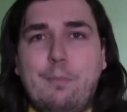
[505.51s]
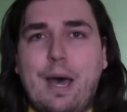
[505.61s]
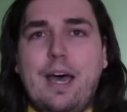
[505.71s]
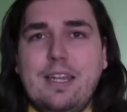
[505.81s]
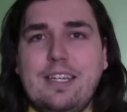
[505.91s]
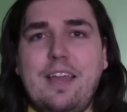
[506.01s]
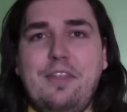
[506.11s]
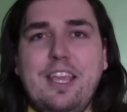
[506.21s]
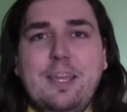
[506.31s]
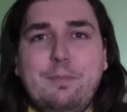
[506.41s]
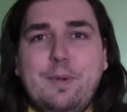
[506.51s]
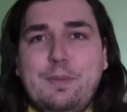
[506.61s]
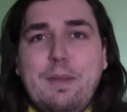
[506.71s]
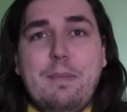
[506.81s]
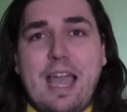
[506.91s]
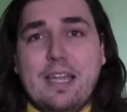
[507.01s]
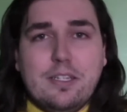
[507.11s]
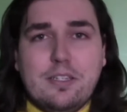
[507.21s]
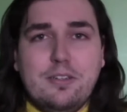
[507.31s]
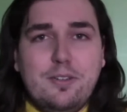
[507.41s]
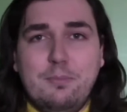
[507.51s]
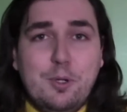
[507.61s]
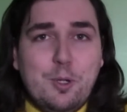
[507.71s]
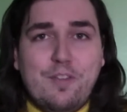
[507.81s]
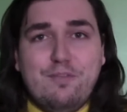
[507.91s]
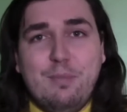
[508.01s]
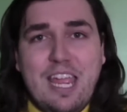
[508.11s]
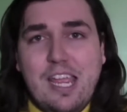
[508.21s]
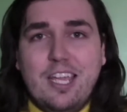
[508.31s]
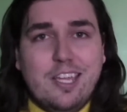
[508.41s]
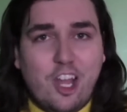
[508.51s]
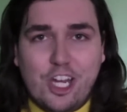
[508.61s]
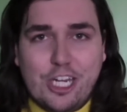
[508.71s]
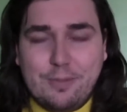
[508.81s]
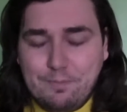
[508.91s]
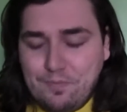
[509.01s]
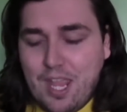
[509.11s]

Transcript: But I think it put me back into the mood of being younger.